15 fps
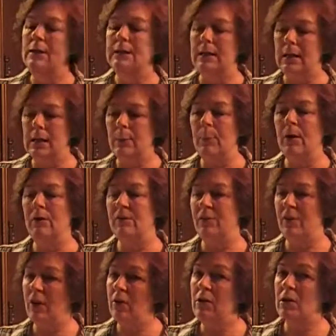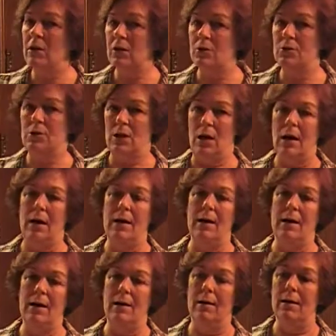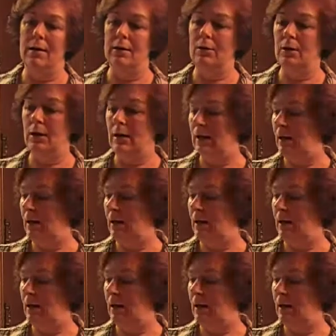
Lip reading: Keep a very close eye on